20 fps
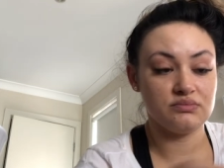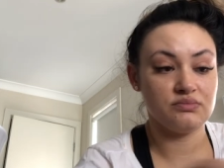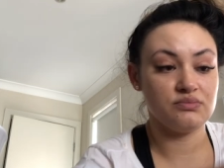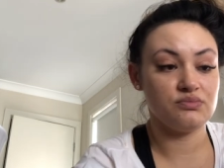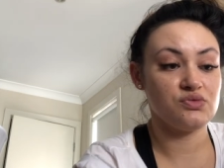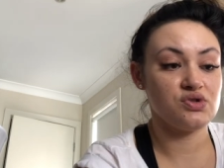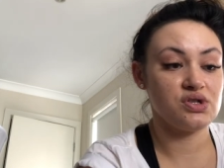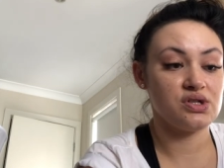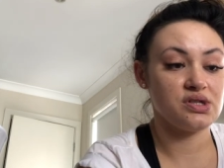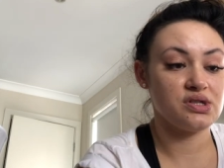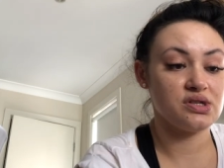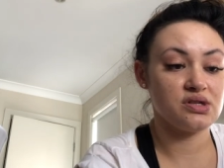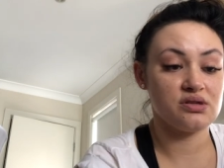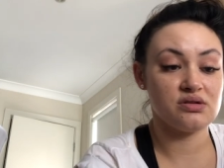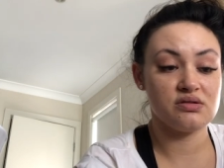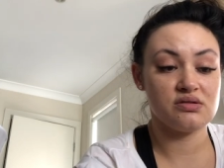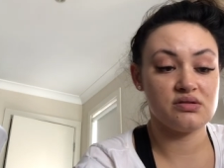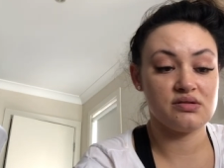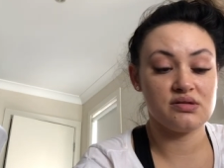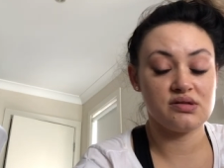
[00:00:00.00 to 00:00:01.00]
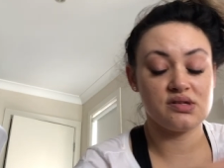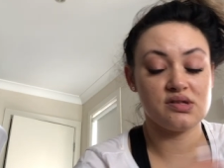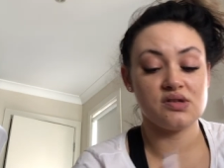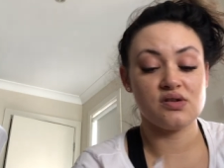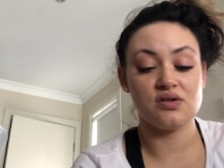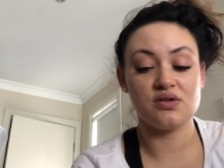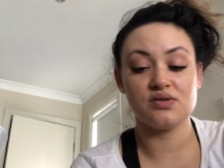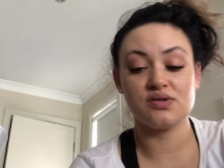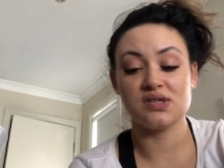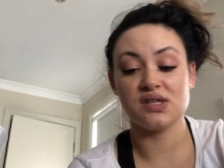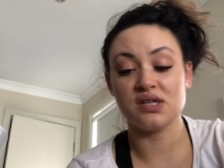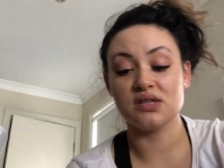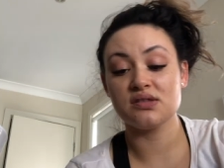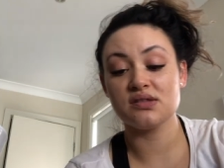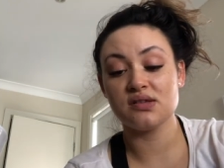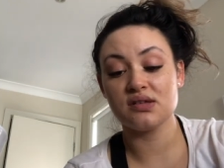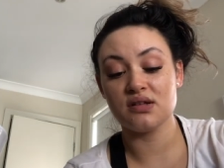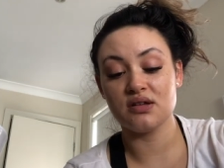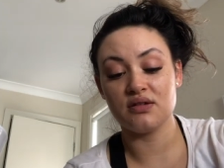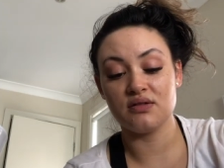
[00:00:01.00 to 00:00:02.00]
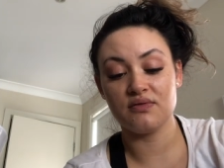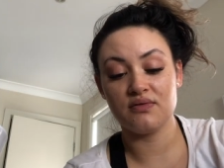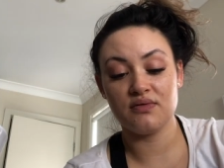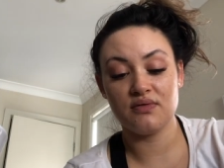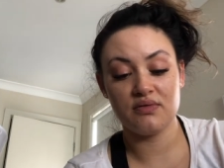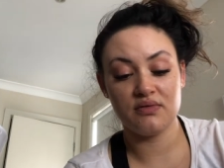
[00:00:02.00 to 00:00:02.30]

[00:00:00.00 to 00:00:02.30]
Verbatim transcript: I'm just so sensitive